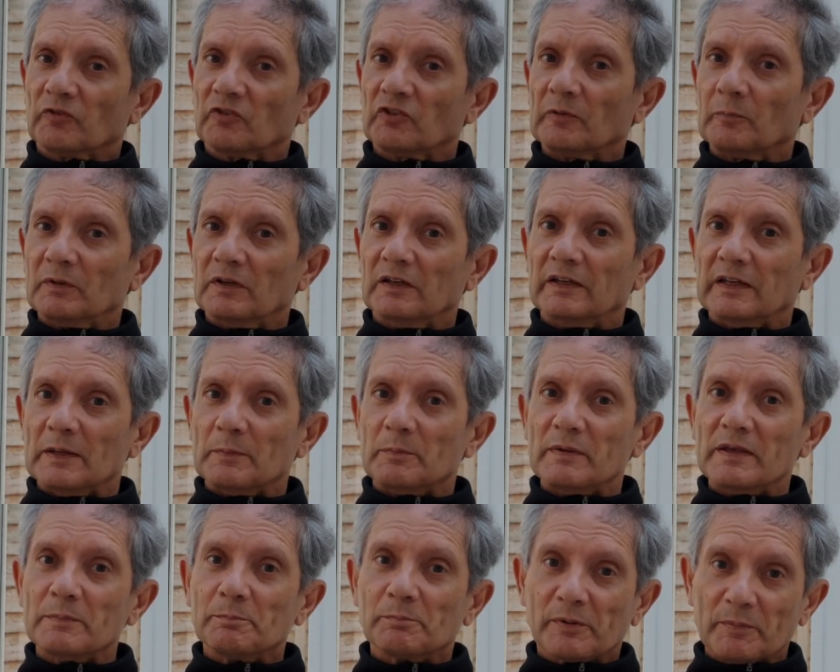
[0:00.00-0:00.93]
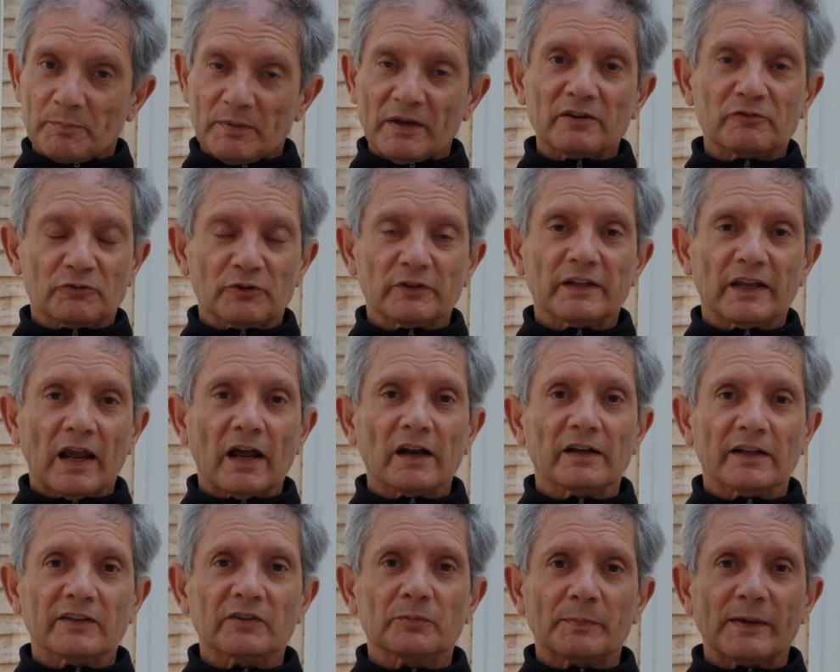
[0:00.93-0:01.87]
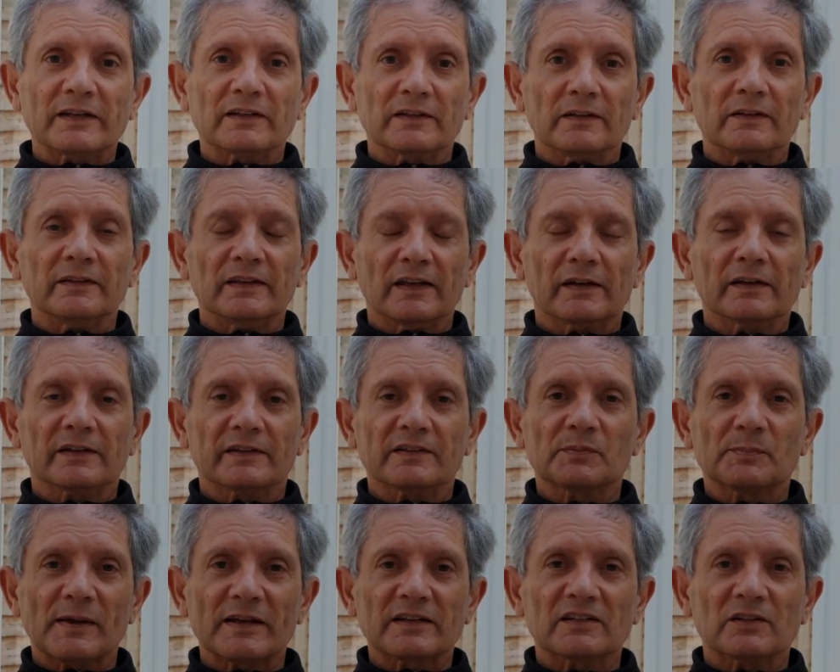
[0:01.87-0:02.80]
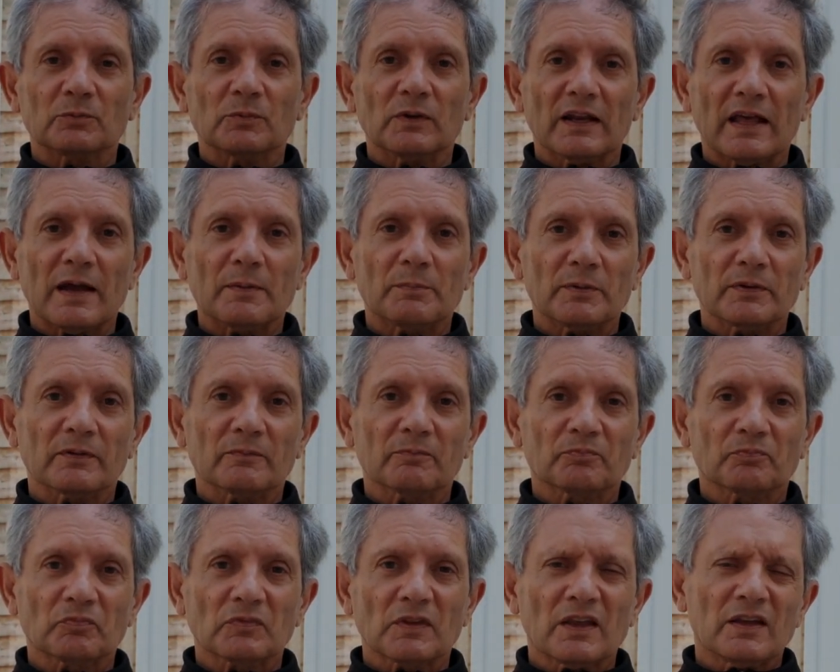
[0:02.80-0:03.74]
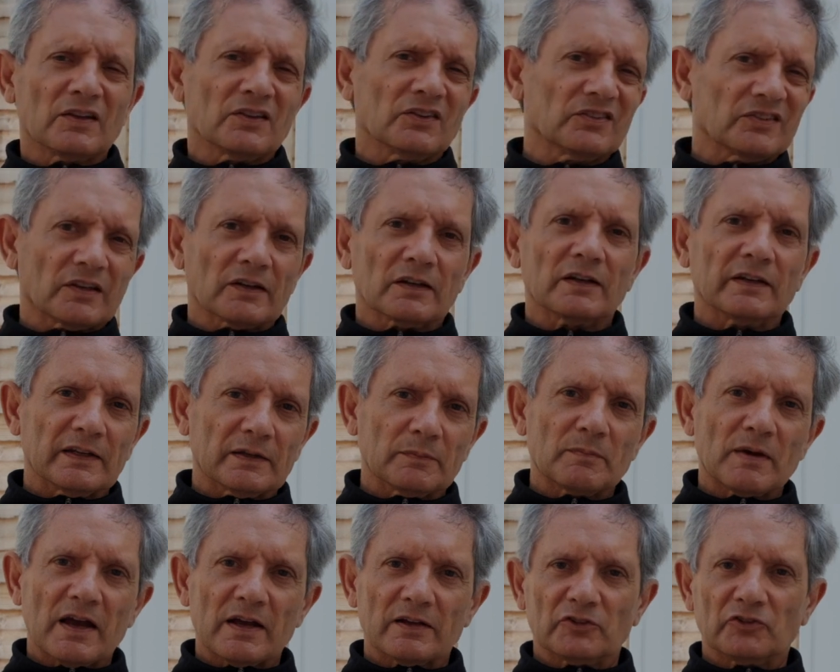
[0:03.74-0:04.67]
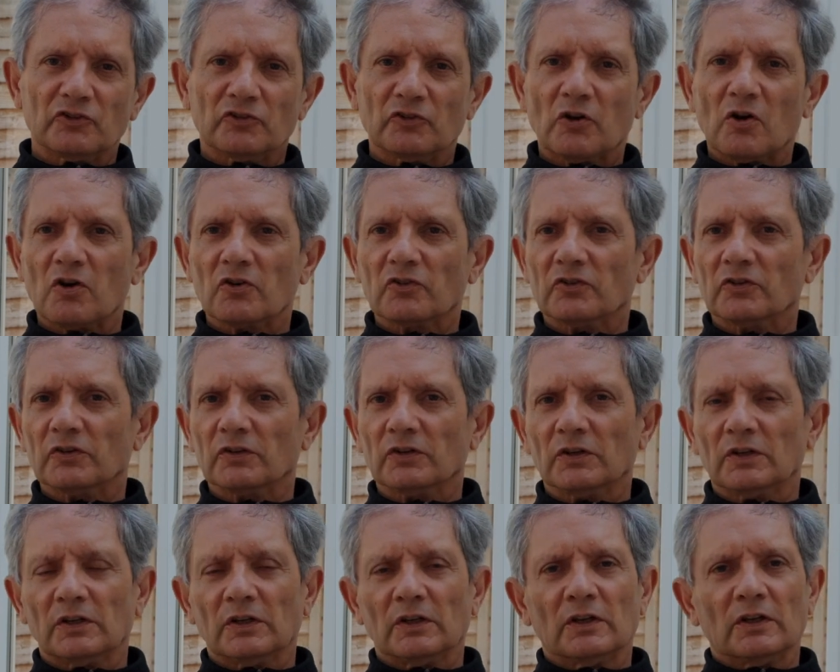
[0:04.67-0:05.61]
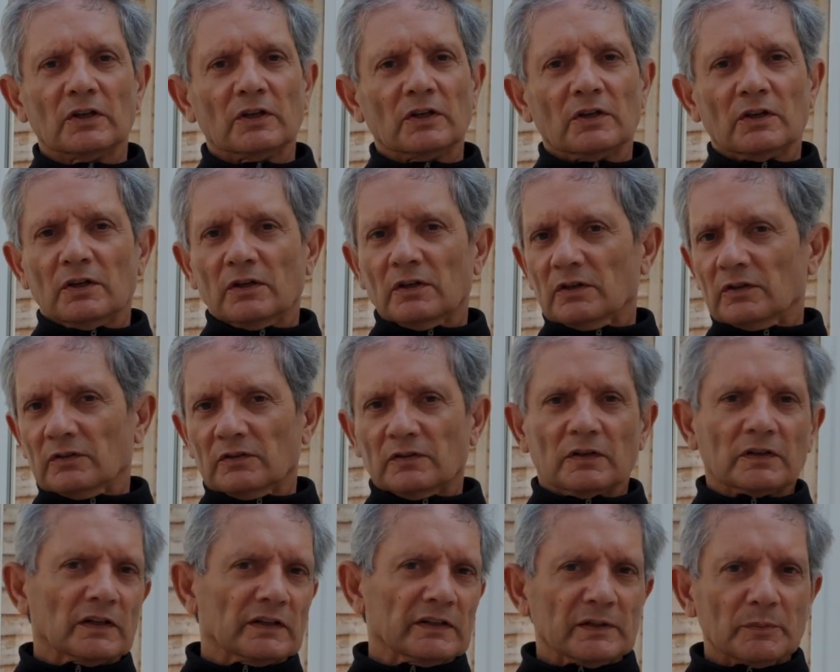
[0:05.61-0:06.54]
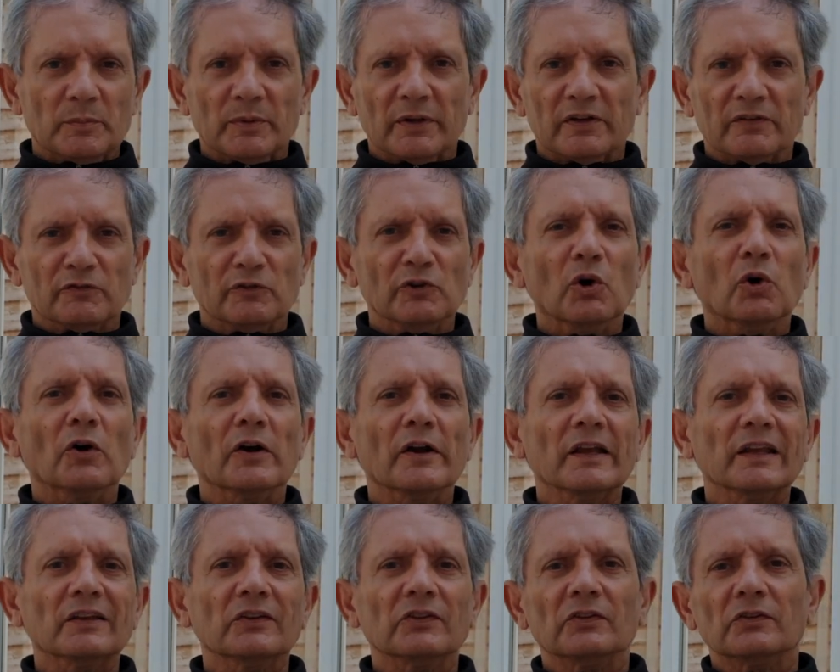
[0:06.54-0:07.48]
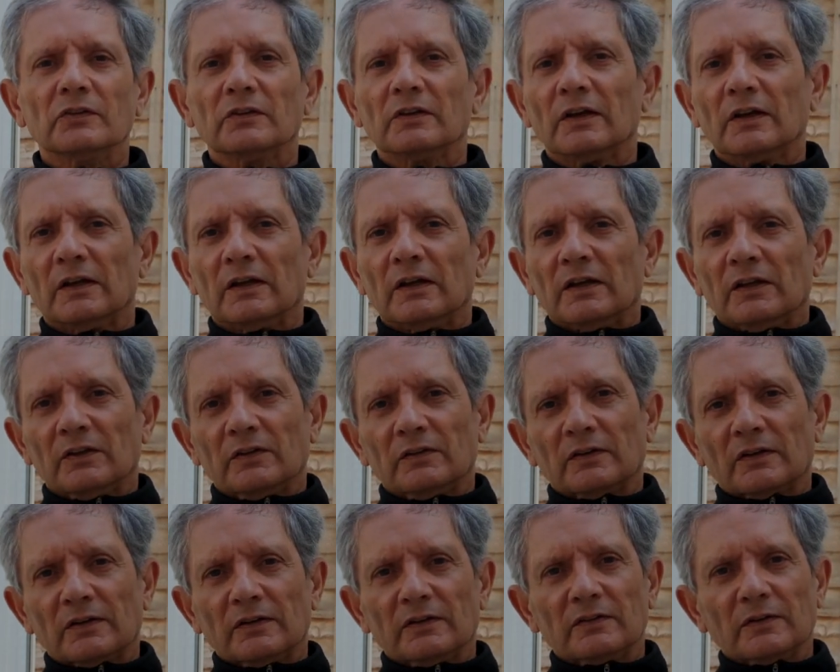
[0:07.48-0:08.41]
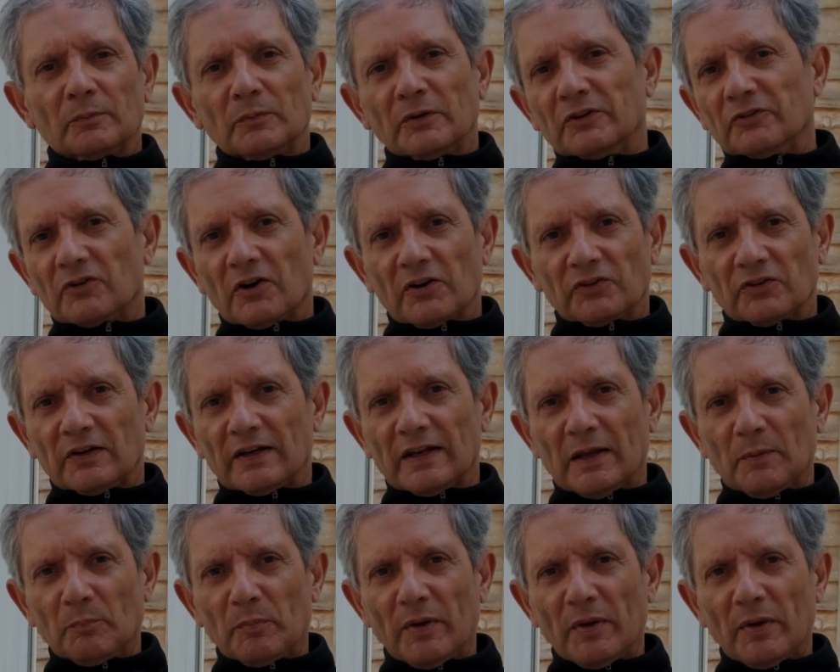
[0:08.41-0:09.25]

similarly, be prepared for the unexpected. The unexpected will happen. Suddenly a bad shot, suddenly a bit of noise, suddenly somebody rustling